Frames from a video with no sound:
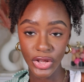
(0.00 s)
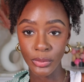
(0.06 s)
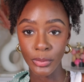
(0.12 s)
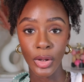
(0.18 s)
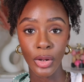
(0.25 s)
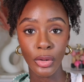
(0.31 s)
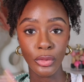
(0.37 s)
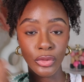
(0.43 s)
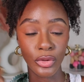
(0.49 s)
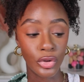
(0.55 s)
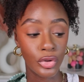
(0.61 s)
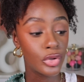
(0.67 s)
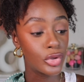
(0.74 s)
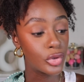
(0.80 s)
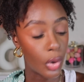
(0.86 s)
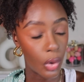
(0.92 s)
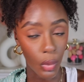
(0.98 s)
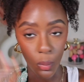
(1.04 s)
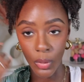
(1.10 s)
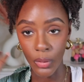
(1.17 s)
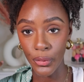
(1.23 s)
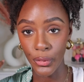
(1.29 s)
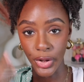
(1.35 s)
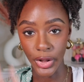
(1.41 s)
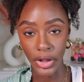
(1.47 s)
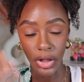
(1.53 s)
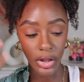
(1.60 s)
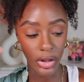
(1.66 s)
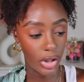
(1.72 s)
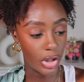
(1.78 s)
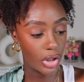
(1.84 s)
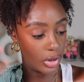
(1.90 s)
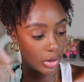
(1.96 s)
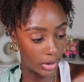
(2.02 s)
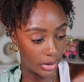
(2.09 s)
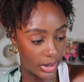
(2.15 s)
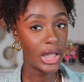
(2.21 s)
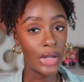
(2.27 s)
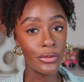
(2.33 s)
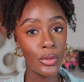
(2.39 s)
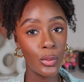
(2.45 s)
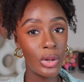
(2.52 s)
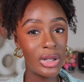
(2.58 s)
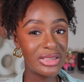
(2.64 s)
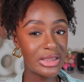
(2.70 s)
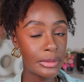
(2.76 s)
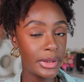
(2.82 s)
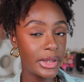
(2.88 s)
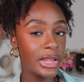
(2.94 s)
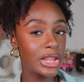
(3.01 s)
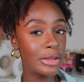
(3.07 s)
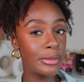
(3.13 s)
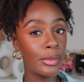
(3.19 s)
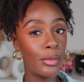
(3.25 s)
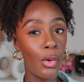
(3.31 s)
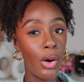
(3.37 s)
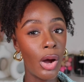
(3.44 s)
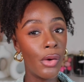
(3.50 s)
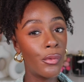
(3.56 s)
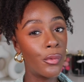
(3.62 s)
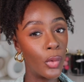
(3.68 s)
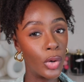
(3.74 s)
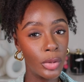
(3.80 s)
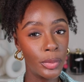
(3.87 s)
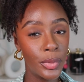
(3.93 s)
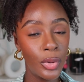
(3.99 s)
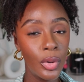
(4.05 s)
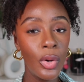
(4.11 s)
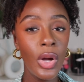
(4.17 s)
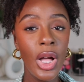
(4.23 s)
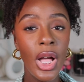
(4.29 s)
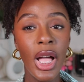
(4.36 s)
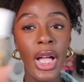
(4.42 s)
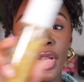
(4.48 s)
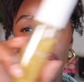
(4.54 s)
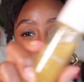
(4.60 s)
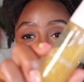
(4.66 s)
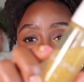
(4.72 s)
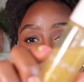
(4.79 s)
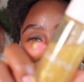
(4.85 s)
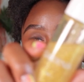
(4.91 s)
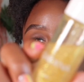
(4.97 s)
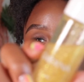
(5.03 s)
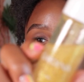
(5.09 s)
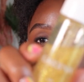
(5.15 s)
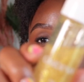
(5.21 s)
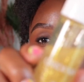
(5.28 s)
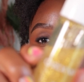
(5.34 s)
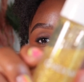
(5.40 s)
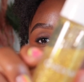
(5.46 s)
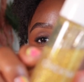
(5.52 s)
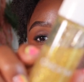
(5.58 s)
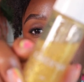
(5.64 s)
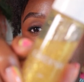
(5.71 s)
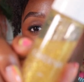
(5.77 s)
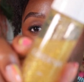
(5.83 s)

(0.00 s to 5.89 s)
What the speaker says: smells so freaking good. If you want something a little bit more affordable, you can get the